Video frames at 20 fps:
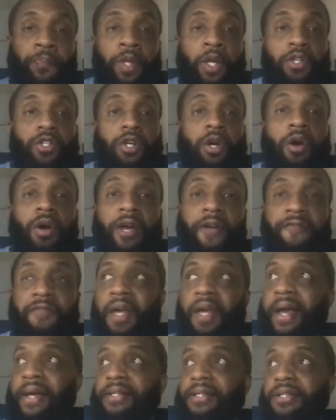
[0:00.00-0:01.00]
So if
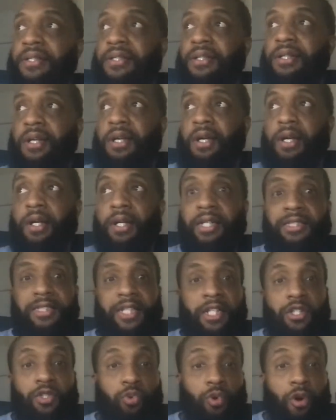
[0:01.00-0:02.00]
that's, let's
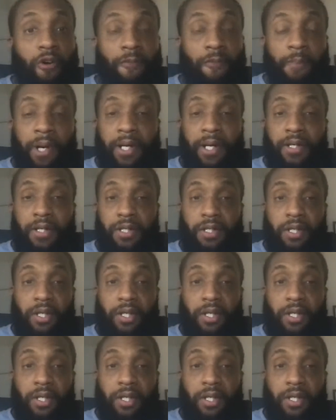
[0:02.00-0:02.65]
say 12 months,